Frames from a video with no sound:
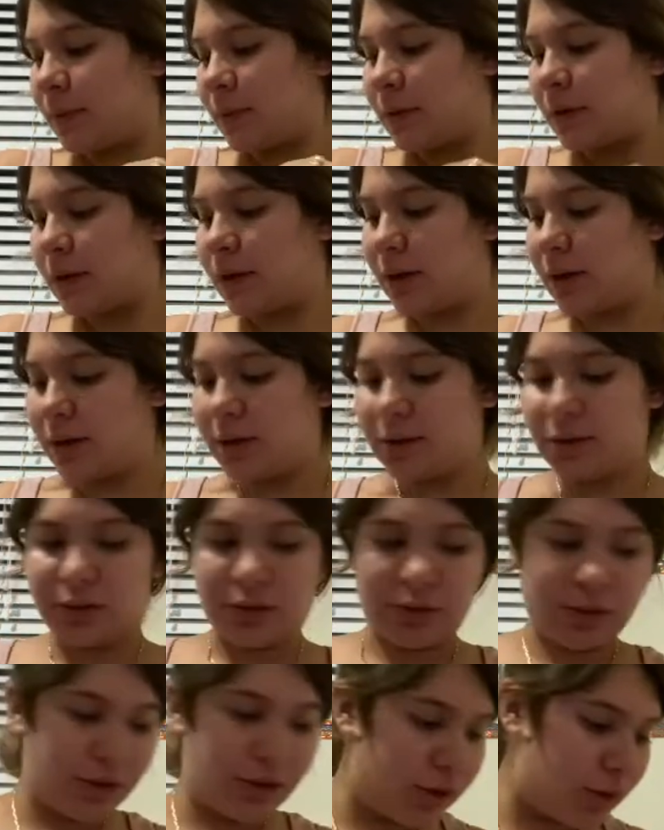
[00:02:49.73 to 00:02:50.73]
it is
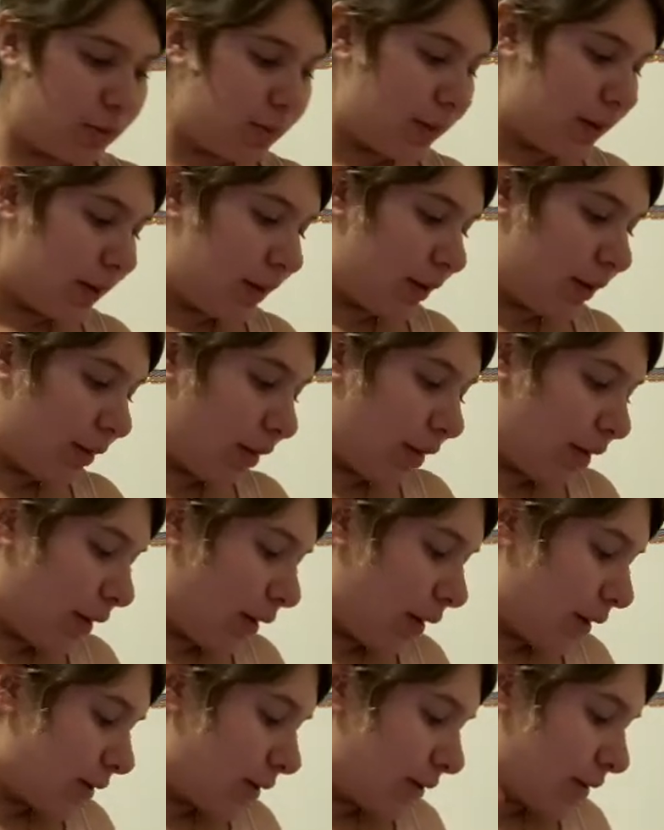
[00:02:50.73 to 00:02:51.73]
going to be
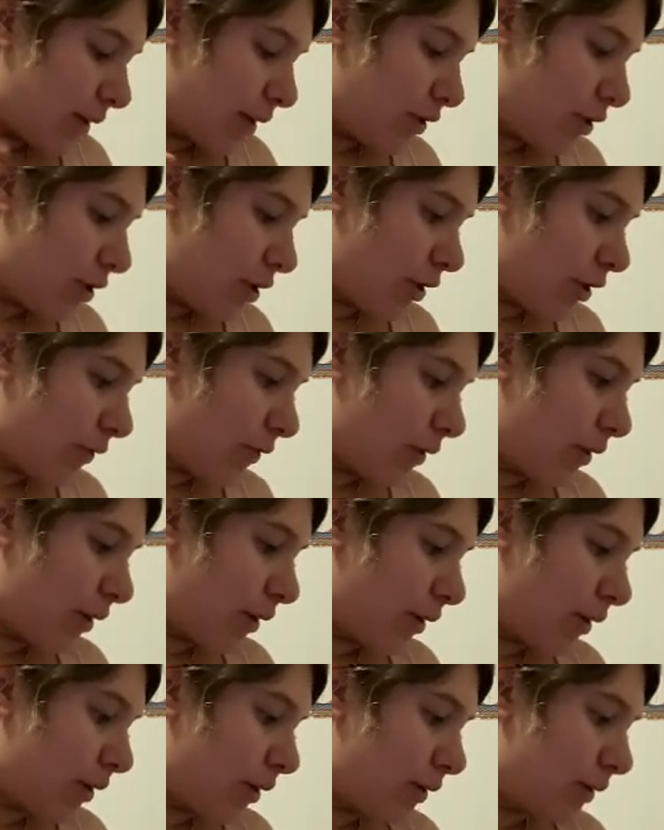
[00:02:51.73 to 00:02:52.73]
the center of
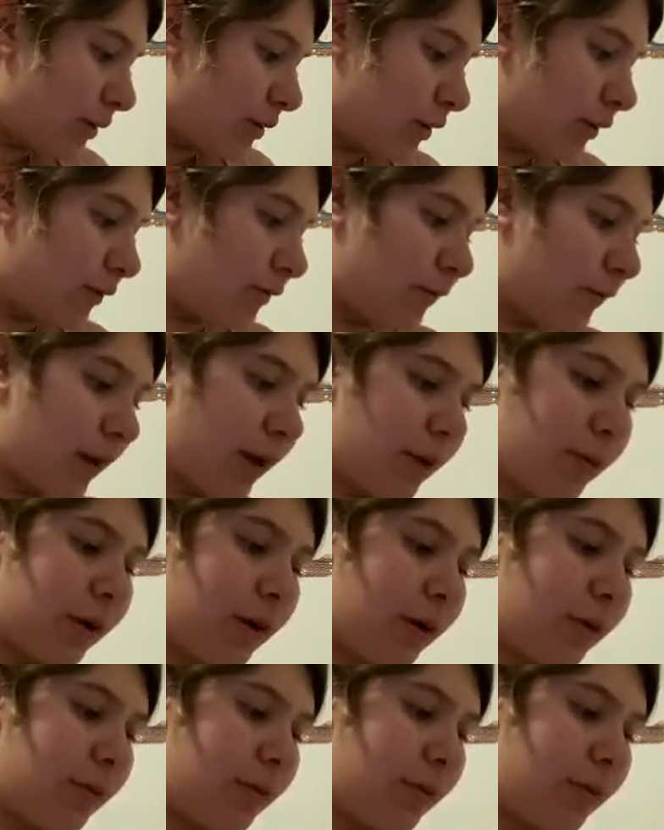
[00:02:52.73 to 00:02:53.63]
the sunflower.